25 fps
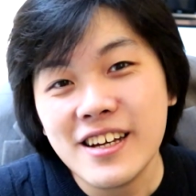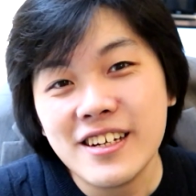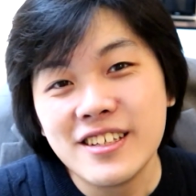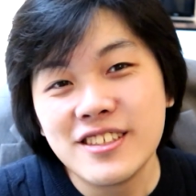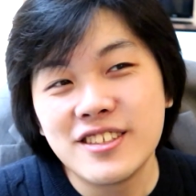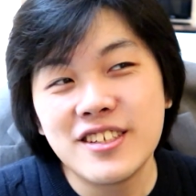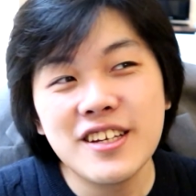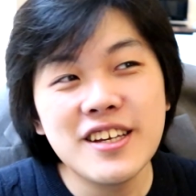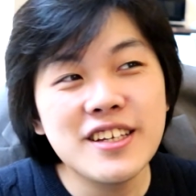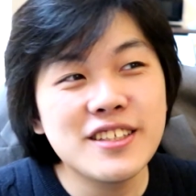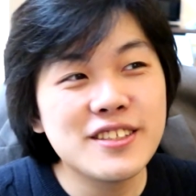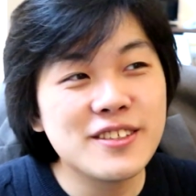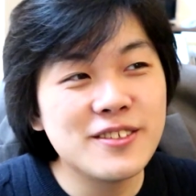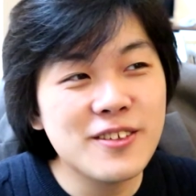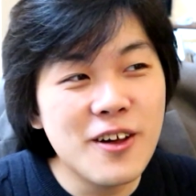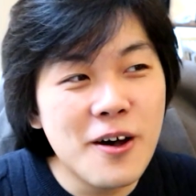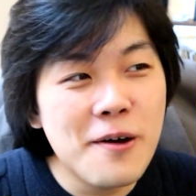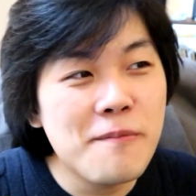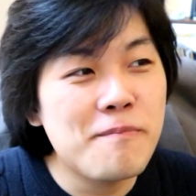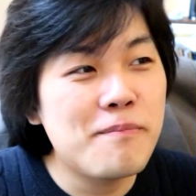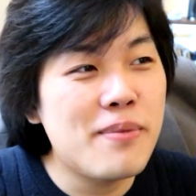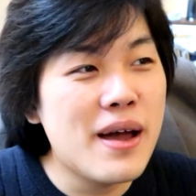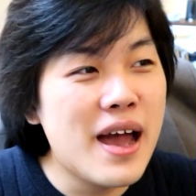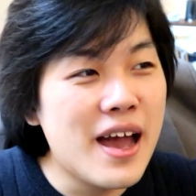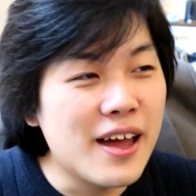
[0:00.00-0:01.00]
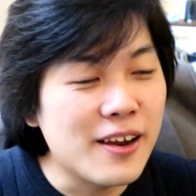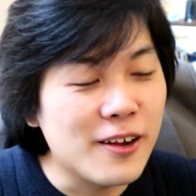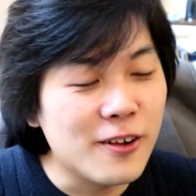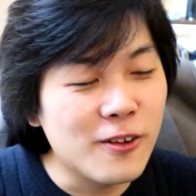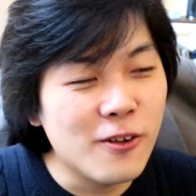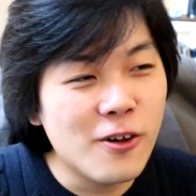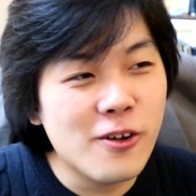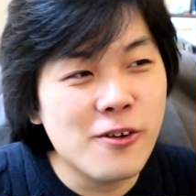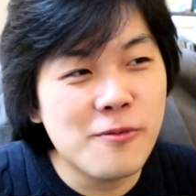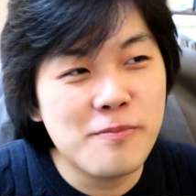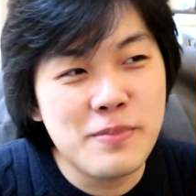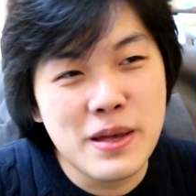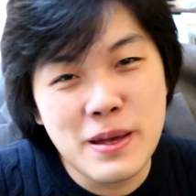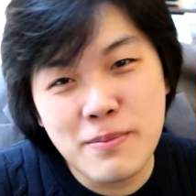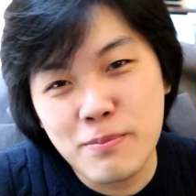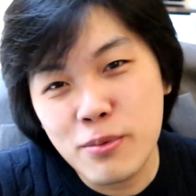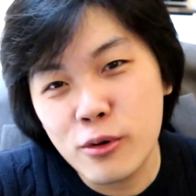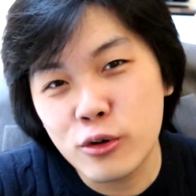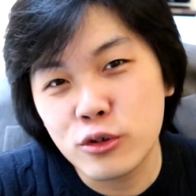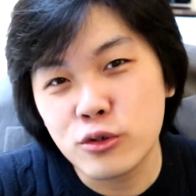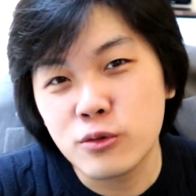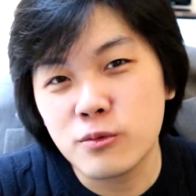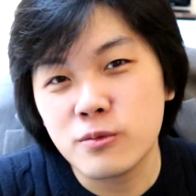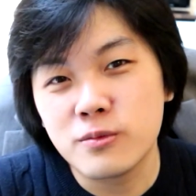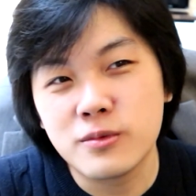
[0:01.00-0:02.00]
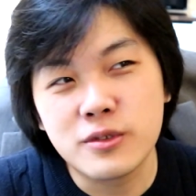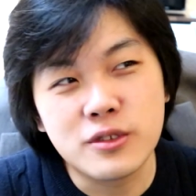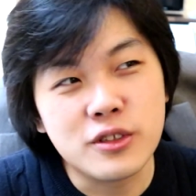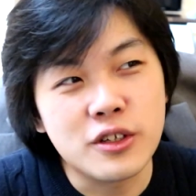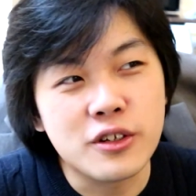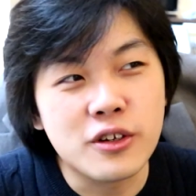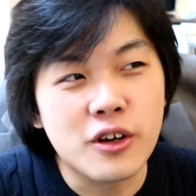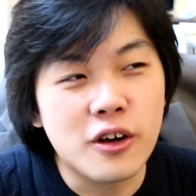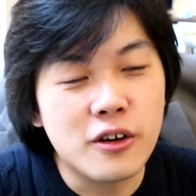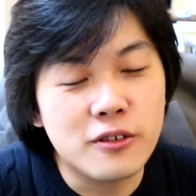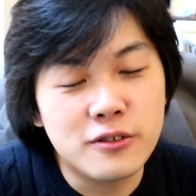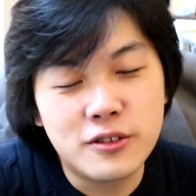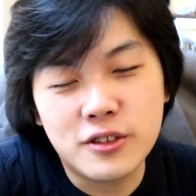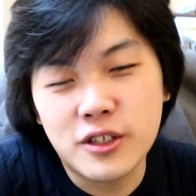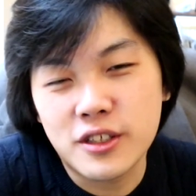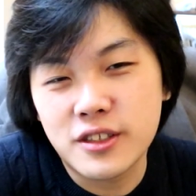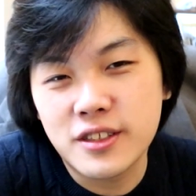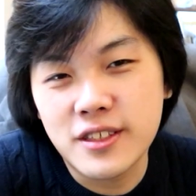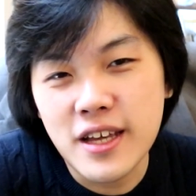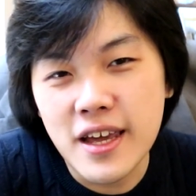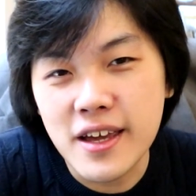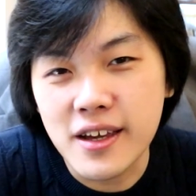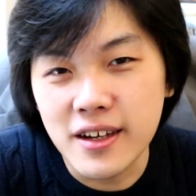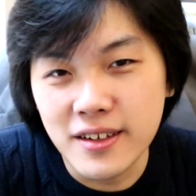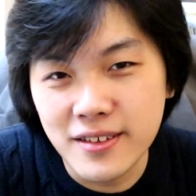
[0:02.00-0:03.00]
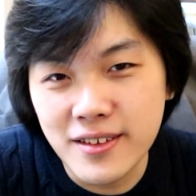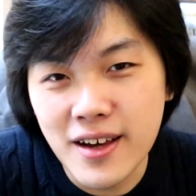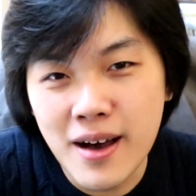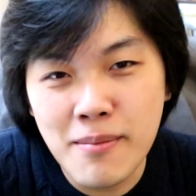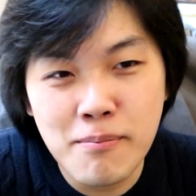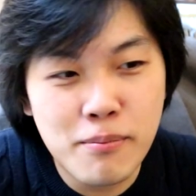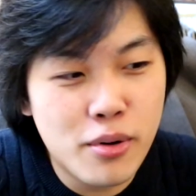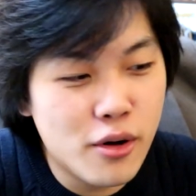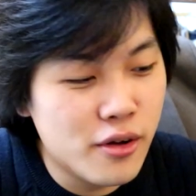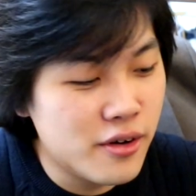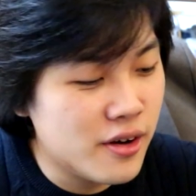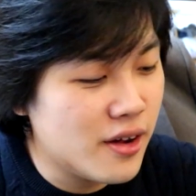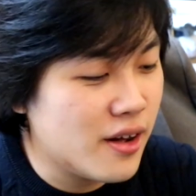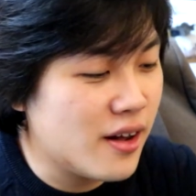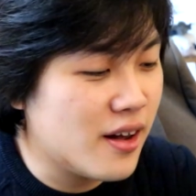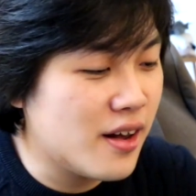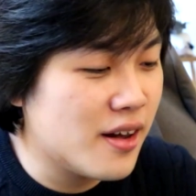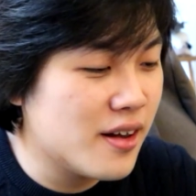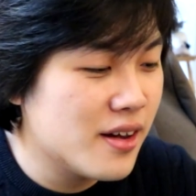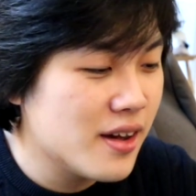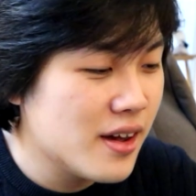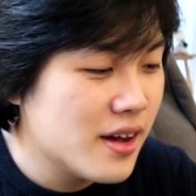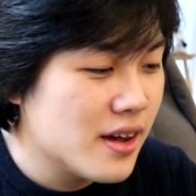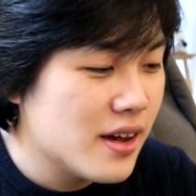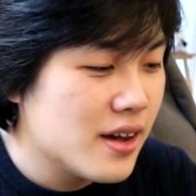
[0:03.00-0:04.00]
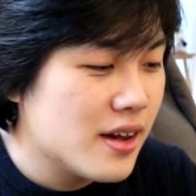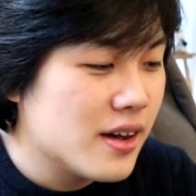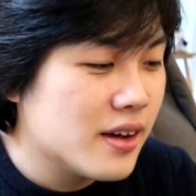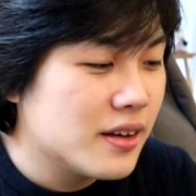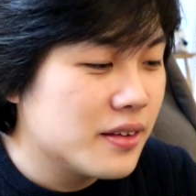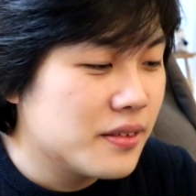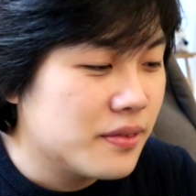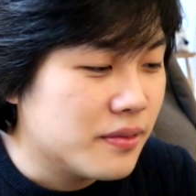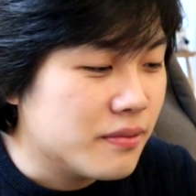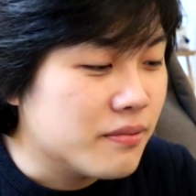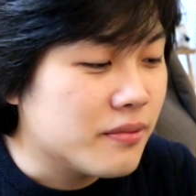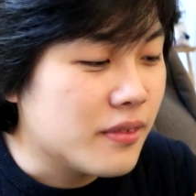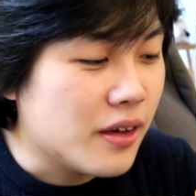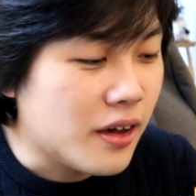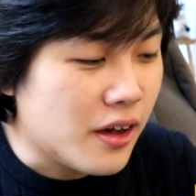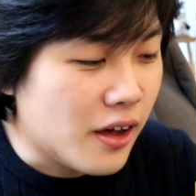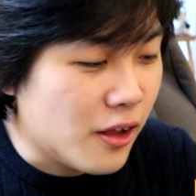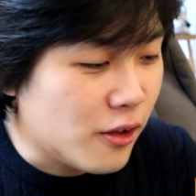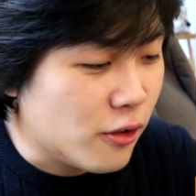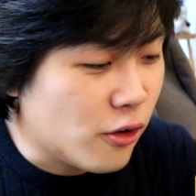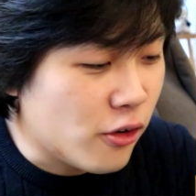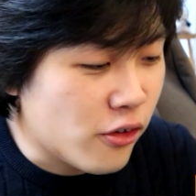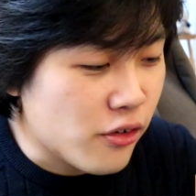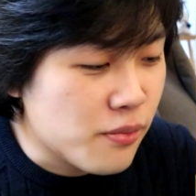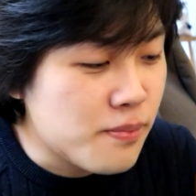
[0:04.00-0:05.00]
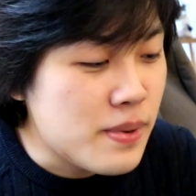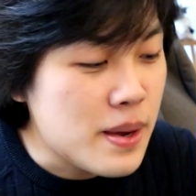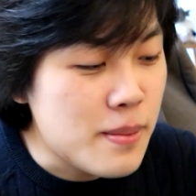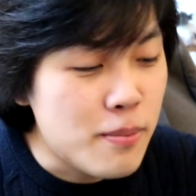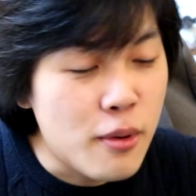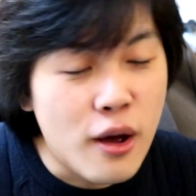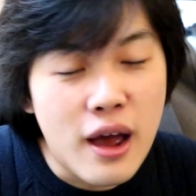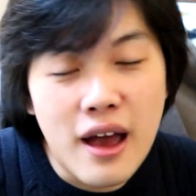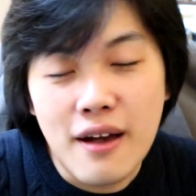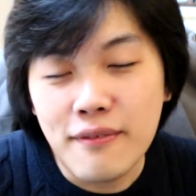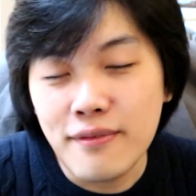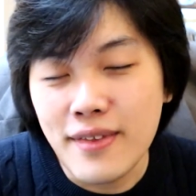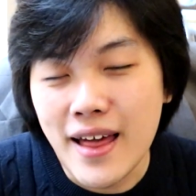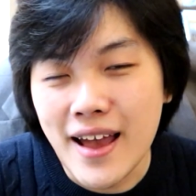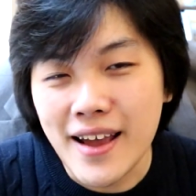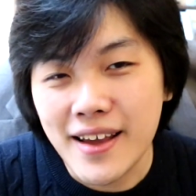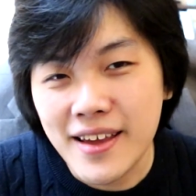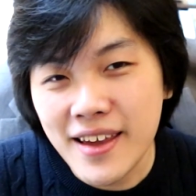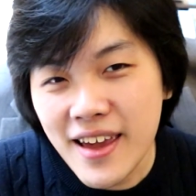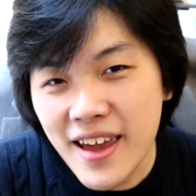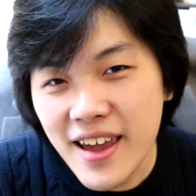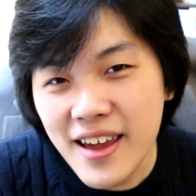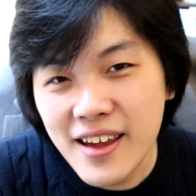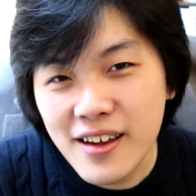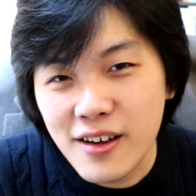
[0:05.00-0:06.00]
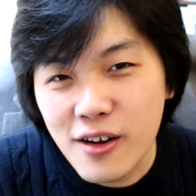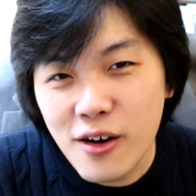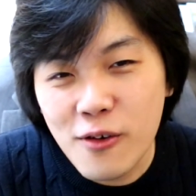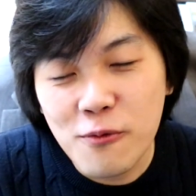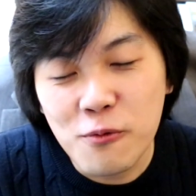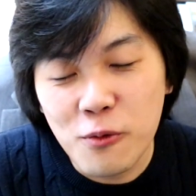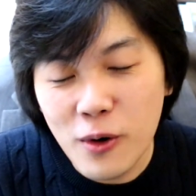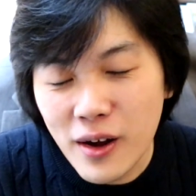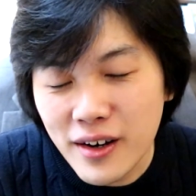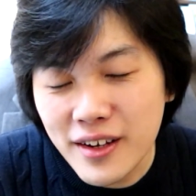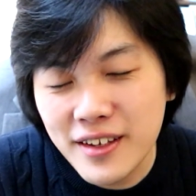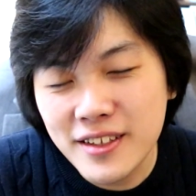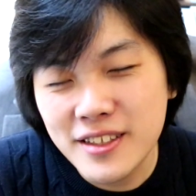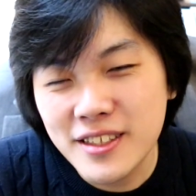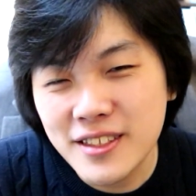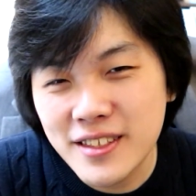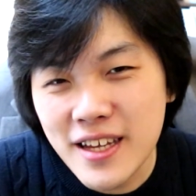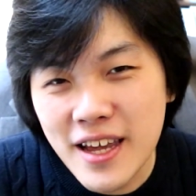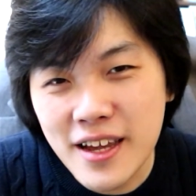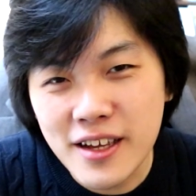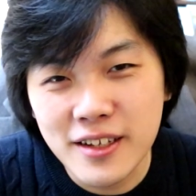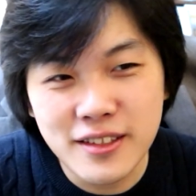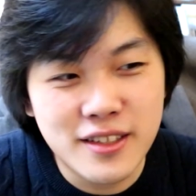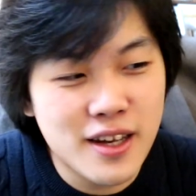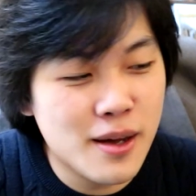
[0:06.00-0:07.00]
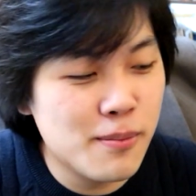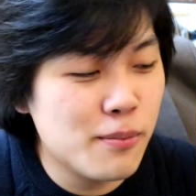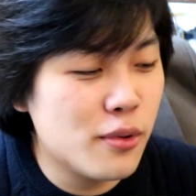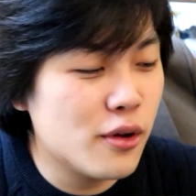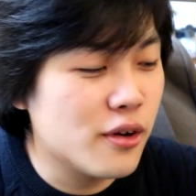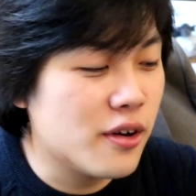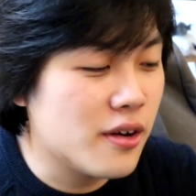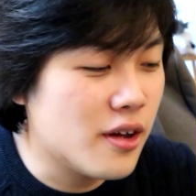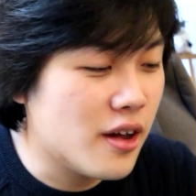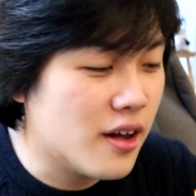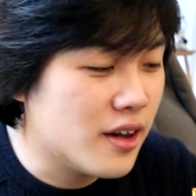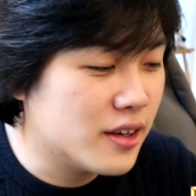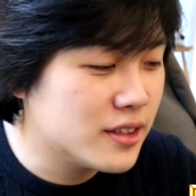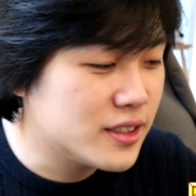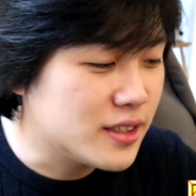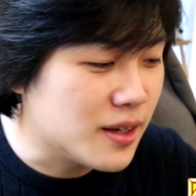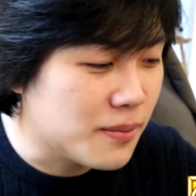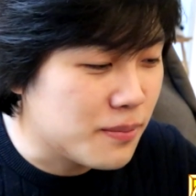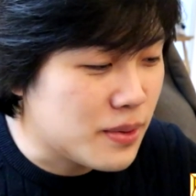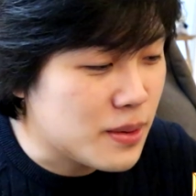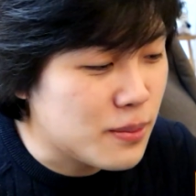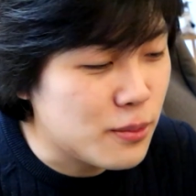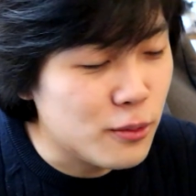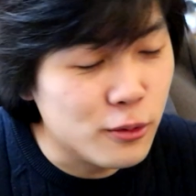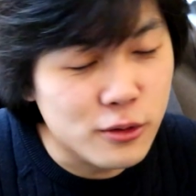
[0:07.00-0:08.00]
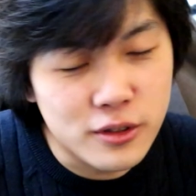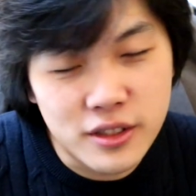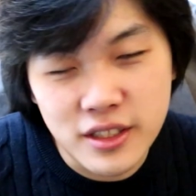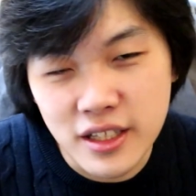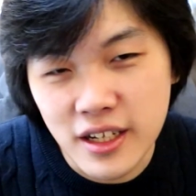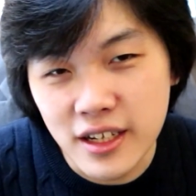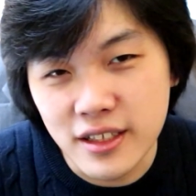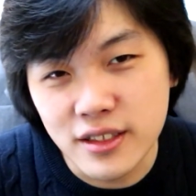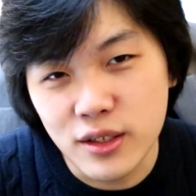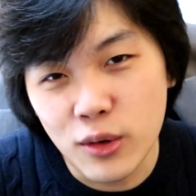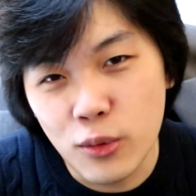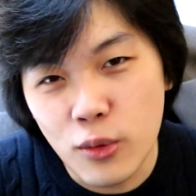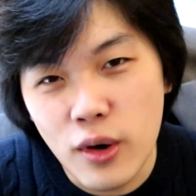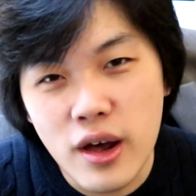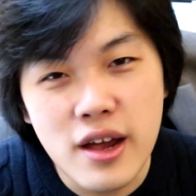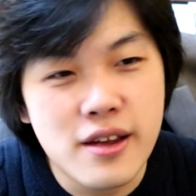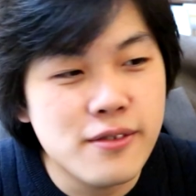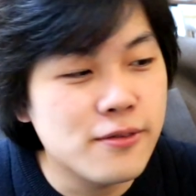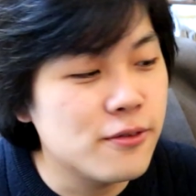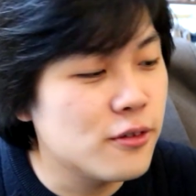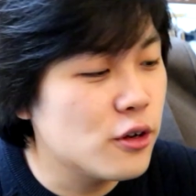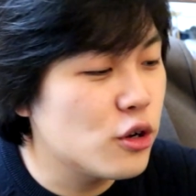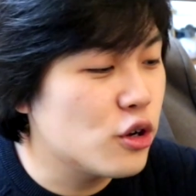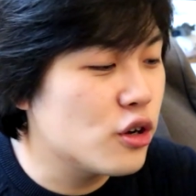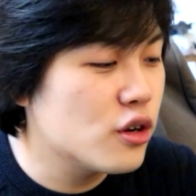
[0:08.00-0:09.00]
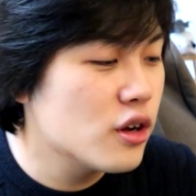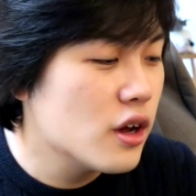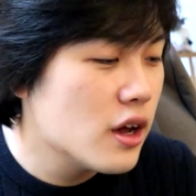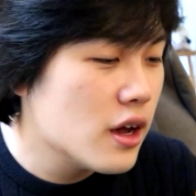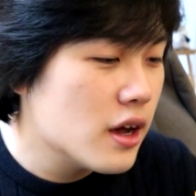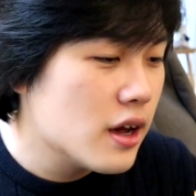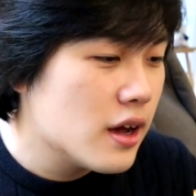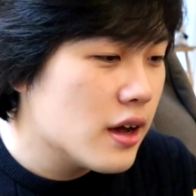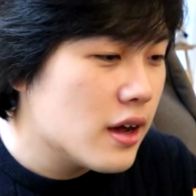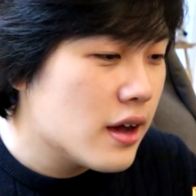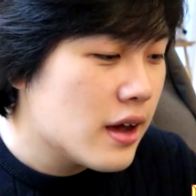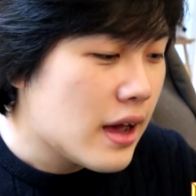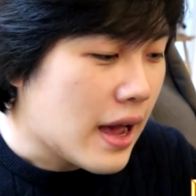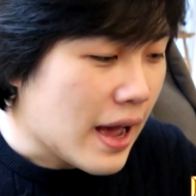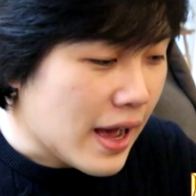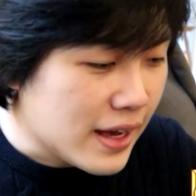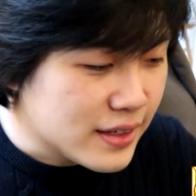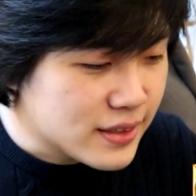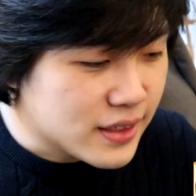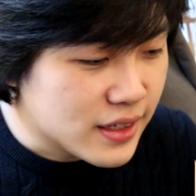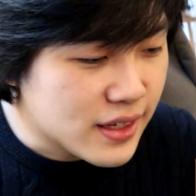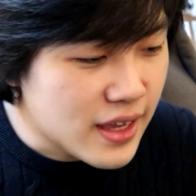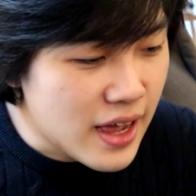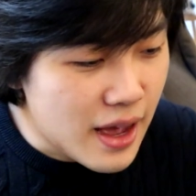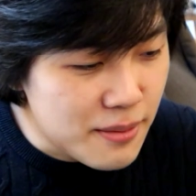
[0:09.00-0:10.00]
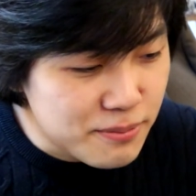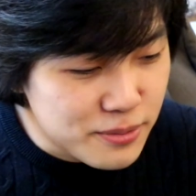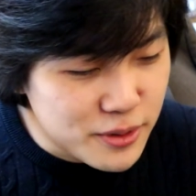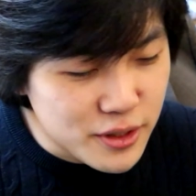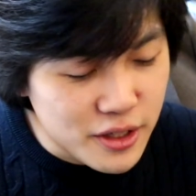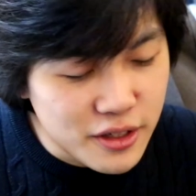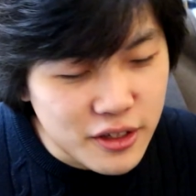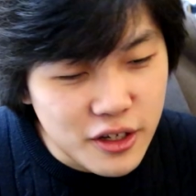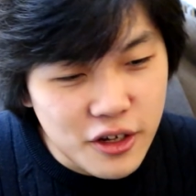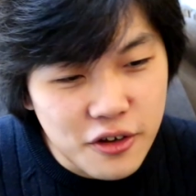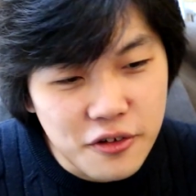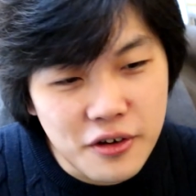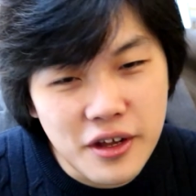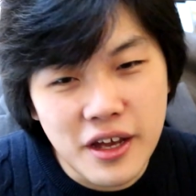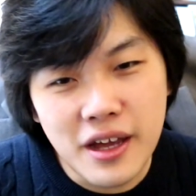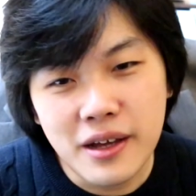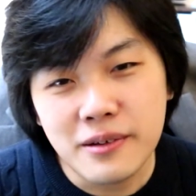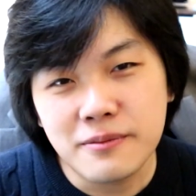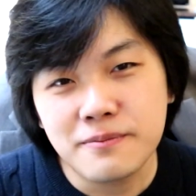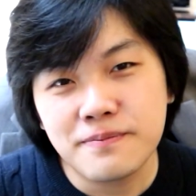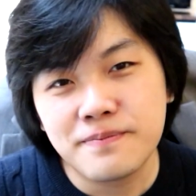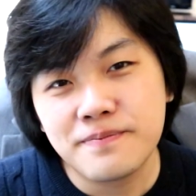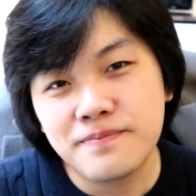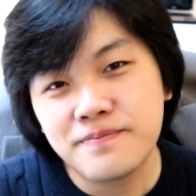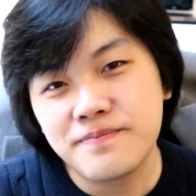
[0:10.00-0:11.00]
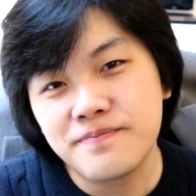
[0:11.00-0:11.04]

She's not bad. A lot of people, you know, just take a dump on her. A lot of people have that kink of wanting to take a dump on her. Some people will see her as a waifu. As a captain unit,